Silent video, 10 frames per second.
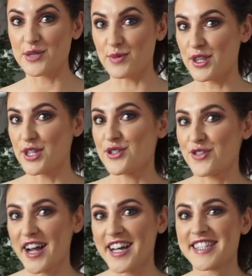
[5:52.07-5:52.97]
with this
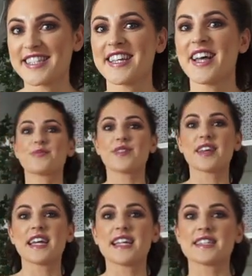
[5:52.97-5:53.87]
dress.
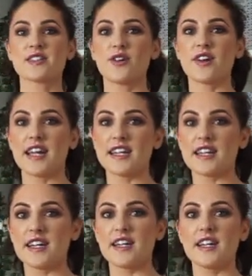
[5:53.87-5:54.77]
It's got like
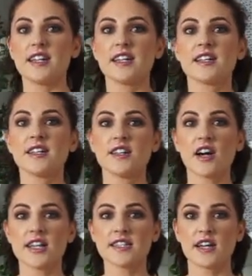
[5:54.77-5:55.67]
a
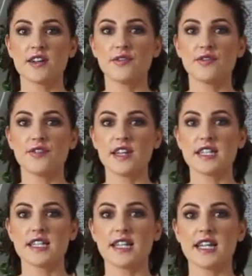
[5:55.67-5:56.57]
nice kind of
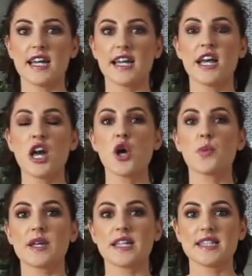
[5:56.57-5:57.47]
fitted in here,
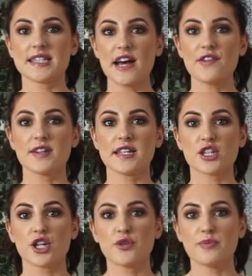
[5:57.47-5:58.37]
but it is definitely
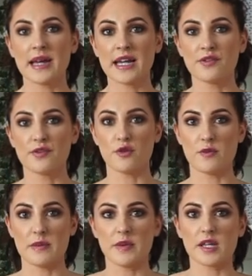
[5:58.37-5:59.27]
too big for
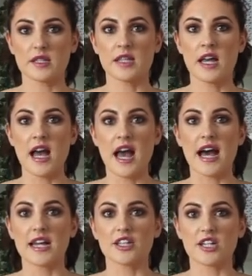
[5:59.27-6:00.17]
me, because
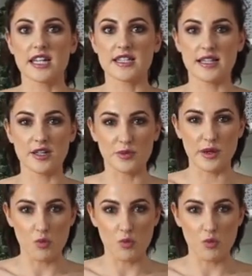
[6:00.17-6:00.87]
actually it's a little bit